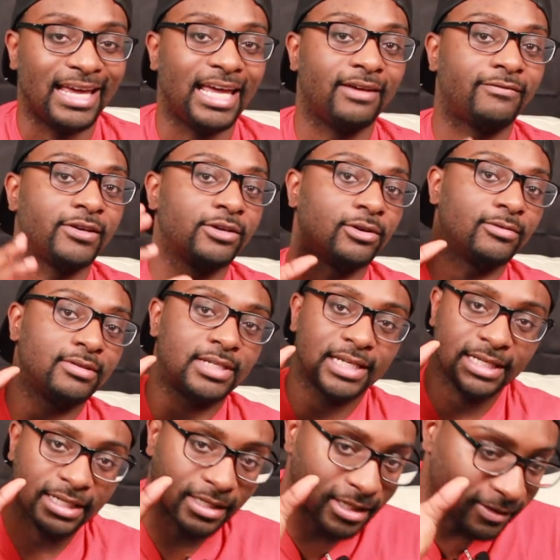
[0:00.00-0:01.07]
if you don't
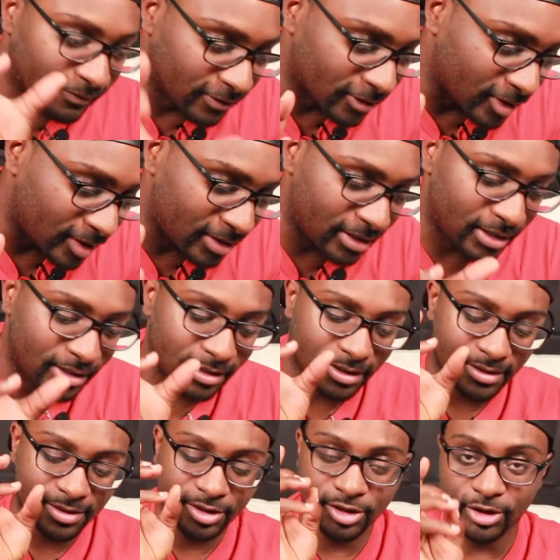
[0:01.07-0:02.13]
deliver it in
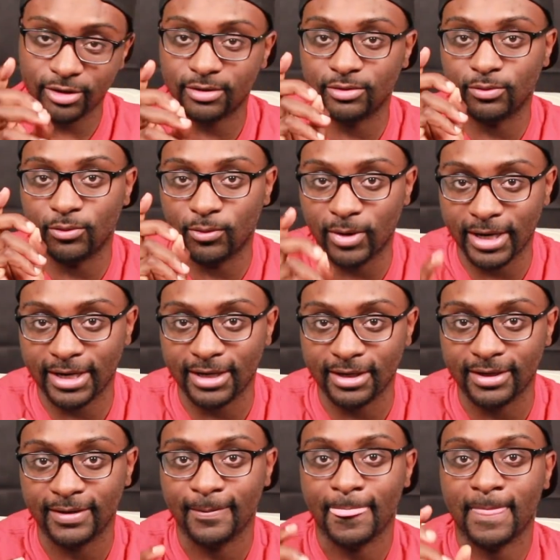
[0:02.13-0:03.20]
a certain
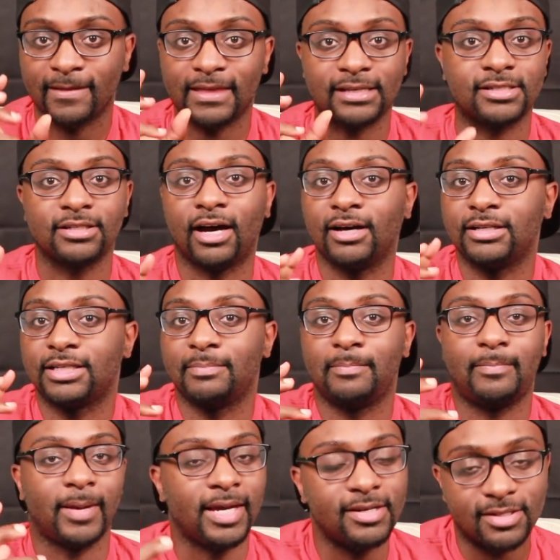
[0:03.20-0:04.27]
way, that's not
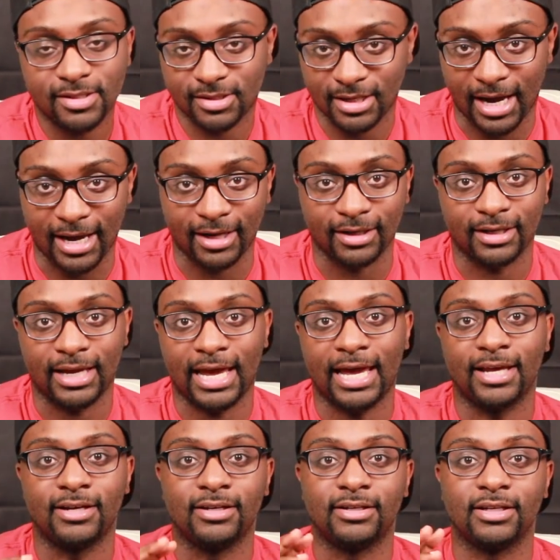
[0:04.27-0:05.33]
debate style,
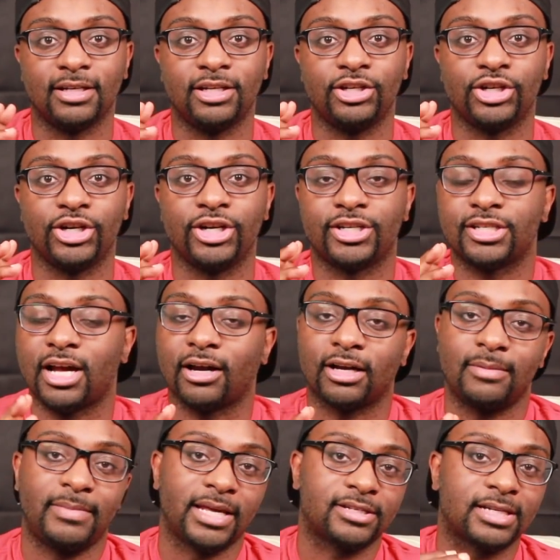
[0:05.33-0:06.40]
and it's not
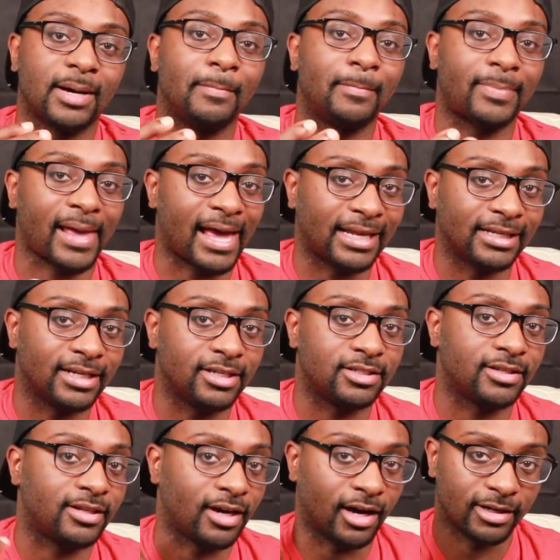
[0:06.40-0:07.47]
gonna be as compelling
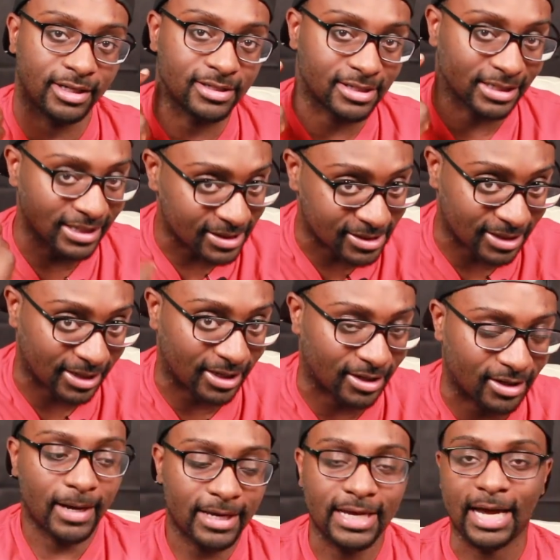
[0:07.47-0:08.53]
to the audience
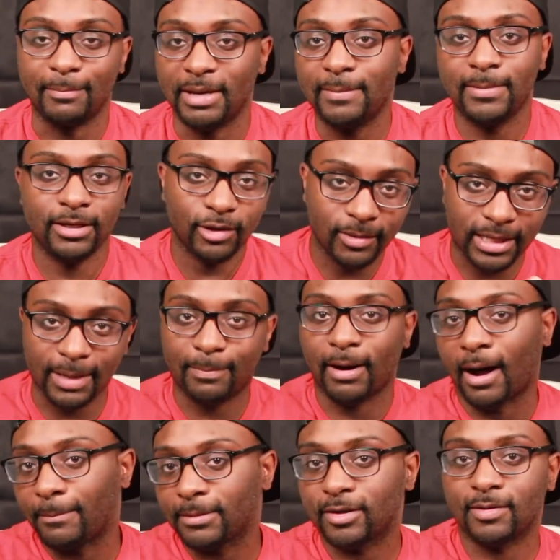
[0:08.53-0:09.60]
listening. But yeah, maybe he'll get
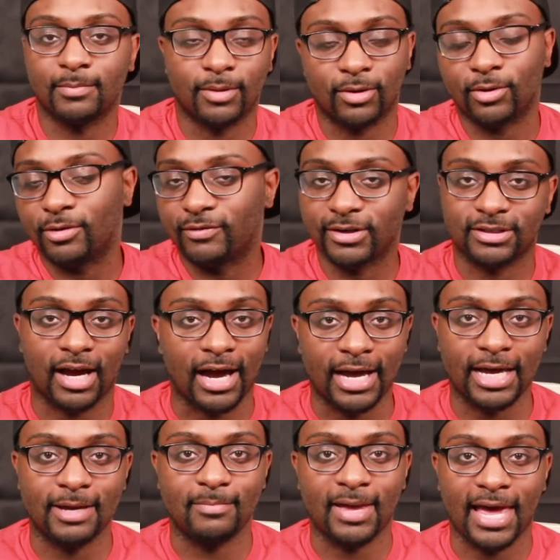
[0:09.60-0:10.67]
popular more over
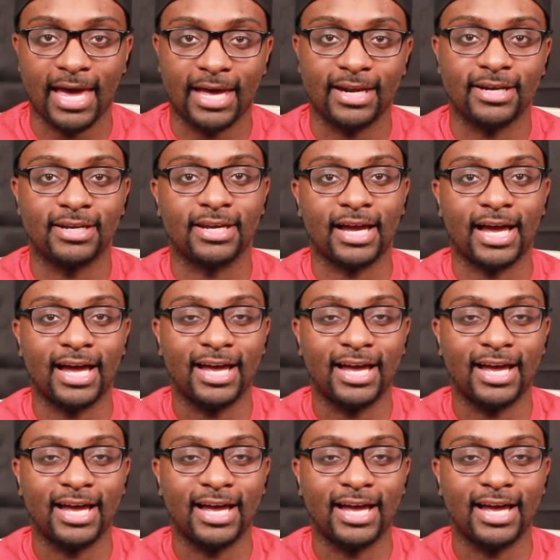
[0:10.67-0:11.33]
time, and